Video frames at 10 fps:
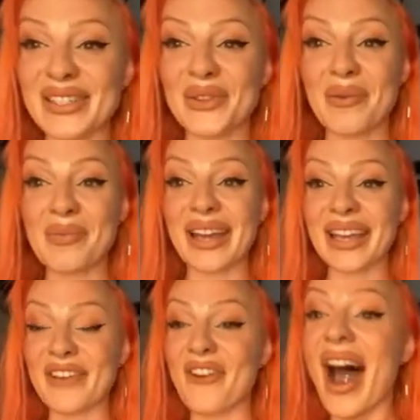So I'm like,
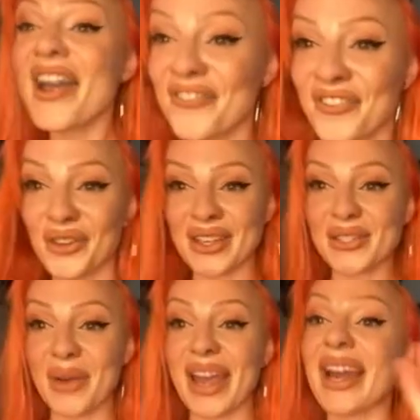if I feel this
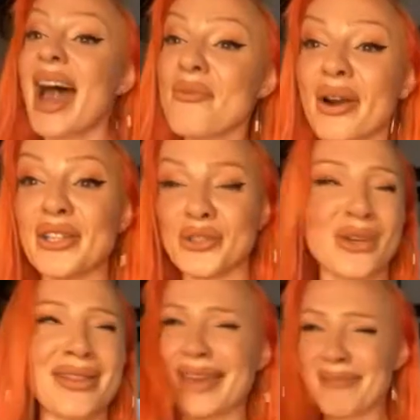way and I want to do
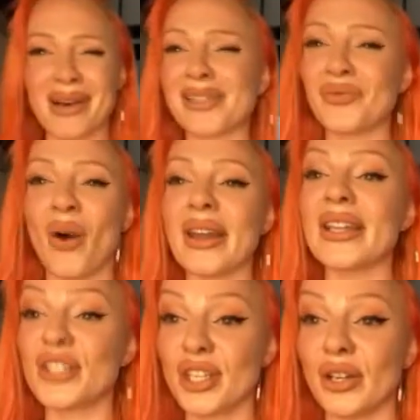good, they must want
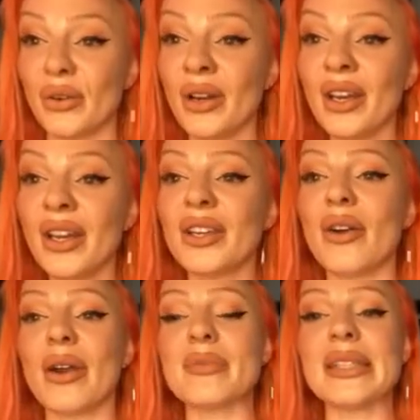it too. You know
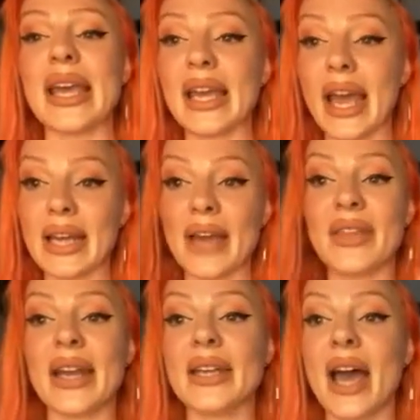what I'm saying? Exactly. And that